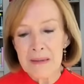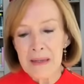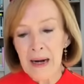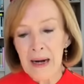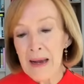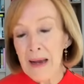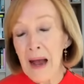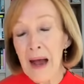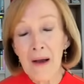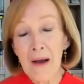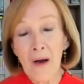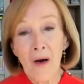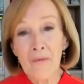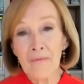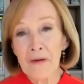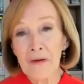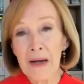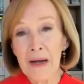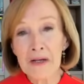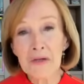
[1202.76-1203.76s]
I
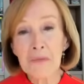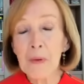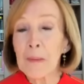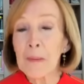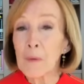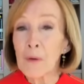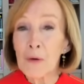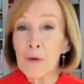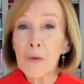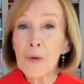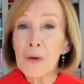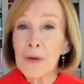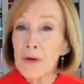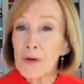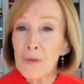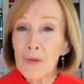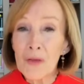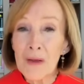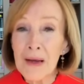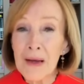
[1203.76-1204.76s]
often ask people, who can
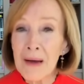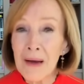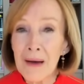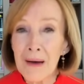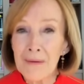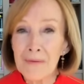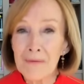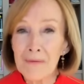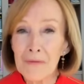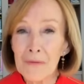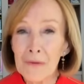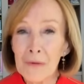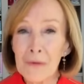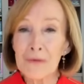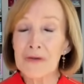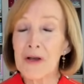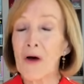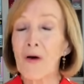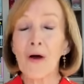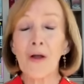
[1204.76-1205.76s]
you think of
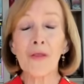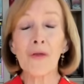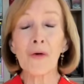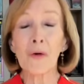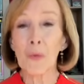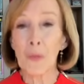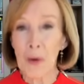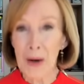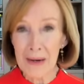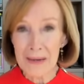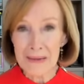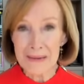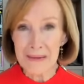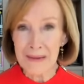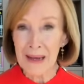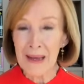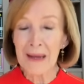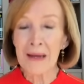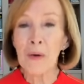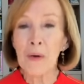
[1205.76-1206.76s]
who's on the
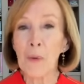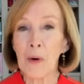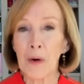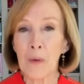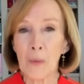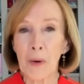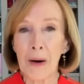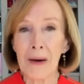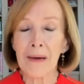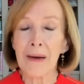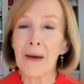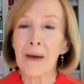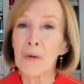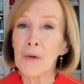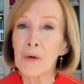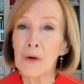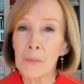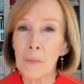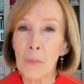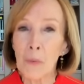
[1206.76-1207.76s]
horizon anywhere right now
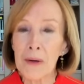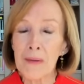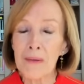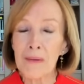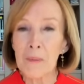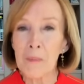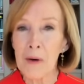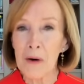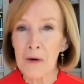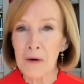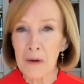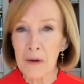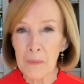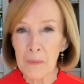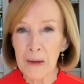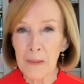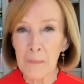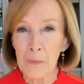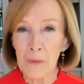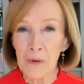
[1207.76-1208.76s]
who could bring the American
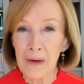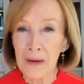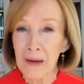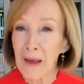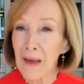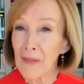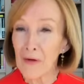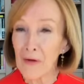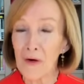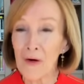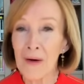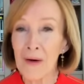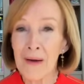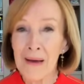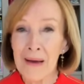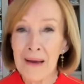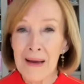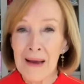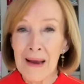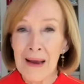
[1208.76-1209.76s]
people together?
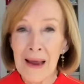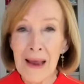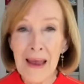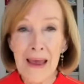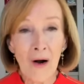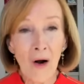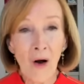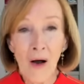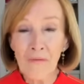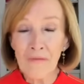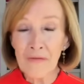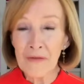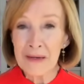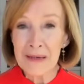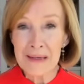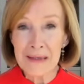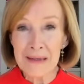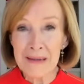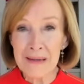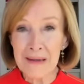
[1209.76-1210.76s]
And often
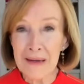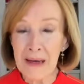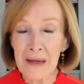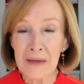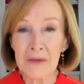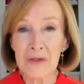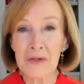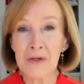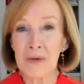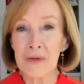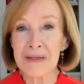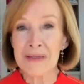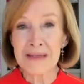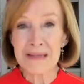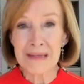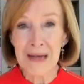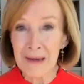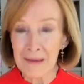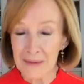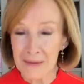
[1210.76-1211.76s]
the answer is
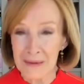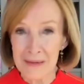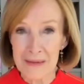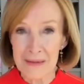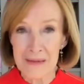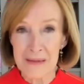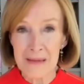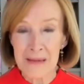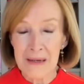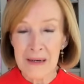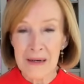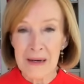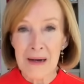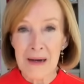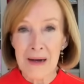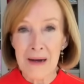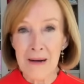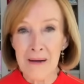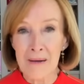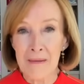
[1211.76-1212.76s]
silence.
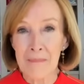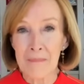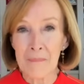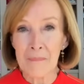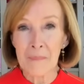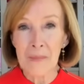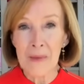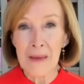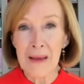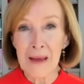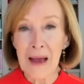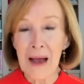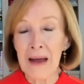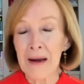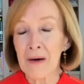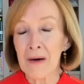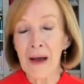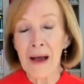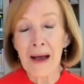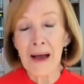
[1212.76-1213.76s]

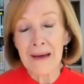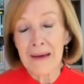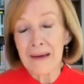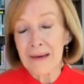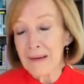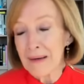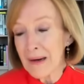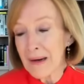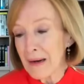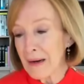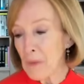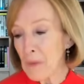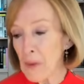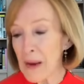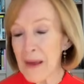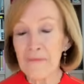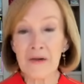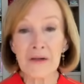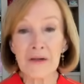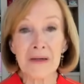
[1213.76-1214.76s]

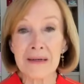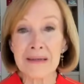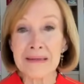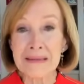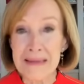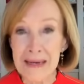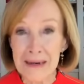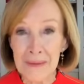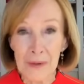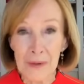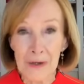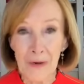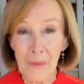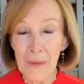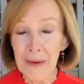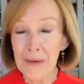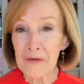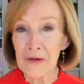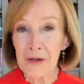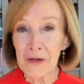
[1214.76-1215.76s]
We haven't done a segment,
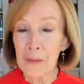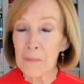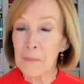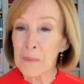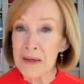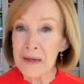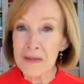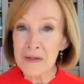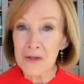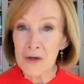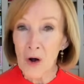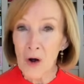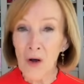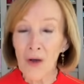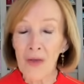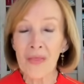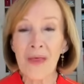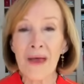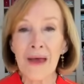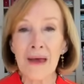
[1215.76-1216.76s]
we haven't done a piece
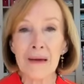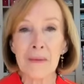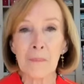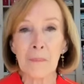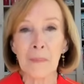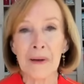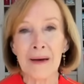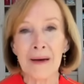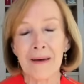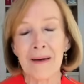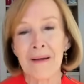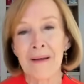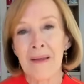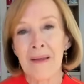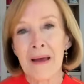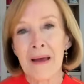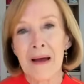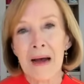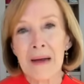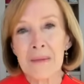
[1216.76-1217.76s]
on that, but
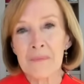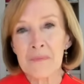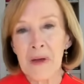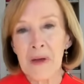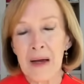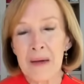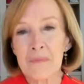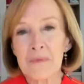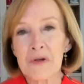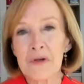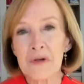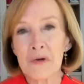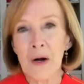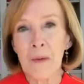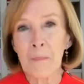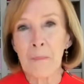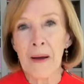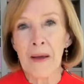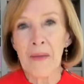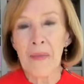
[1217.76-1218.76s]
I'm
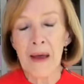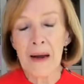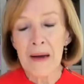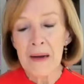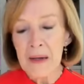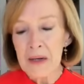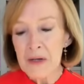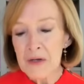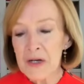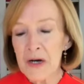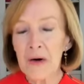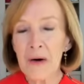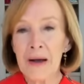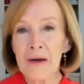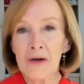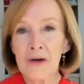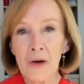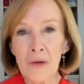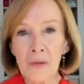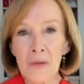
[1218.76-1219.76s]
struck by that. Sarah,
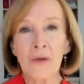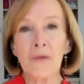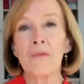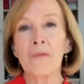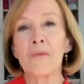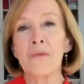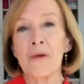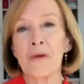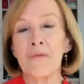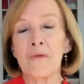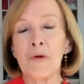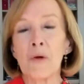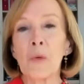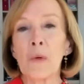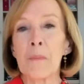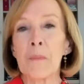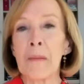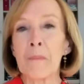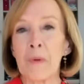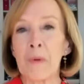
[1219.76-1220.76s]
I don't know if you
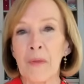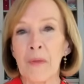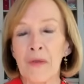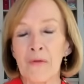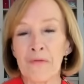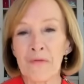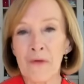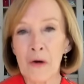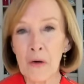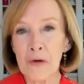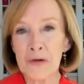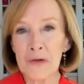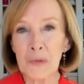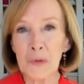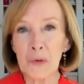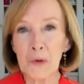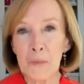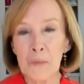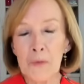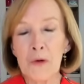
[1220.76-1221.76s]
remember, but the focus
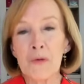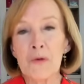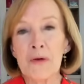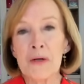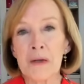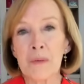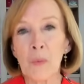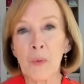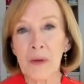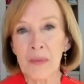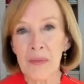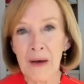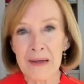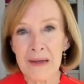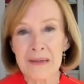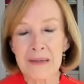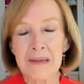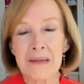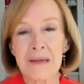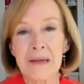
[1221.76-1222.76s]
group you did with
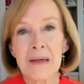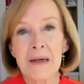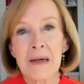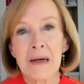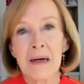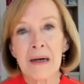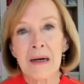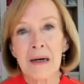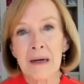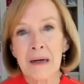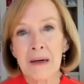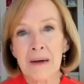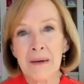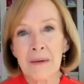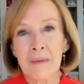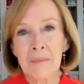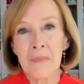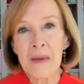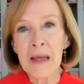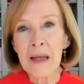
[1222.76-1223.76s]
us
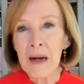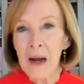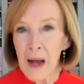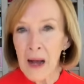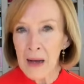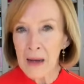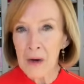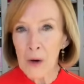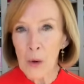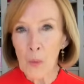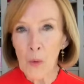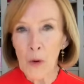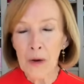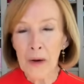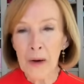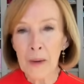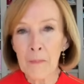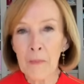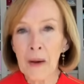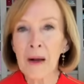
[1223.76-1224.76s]
in
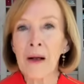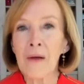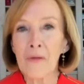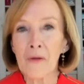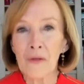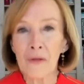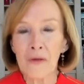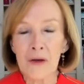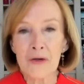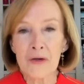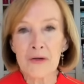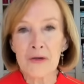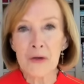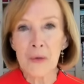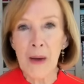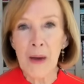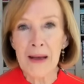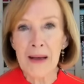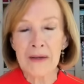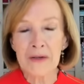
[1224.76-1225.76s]
Iowa, among other things,
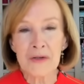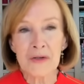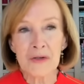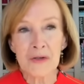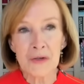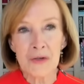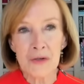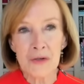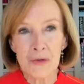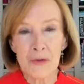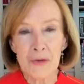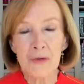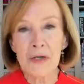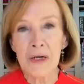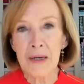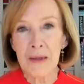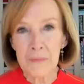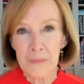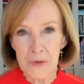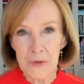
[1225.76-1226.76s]
you asked
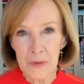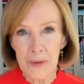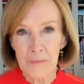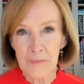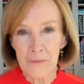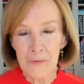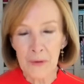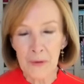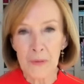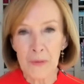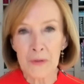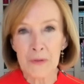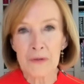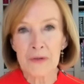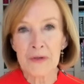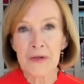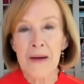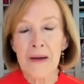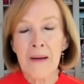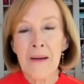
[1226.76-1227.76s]
two-time Trump
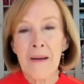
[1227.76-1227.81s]
voters.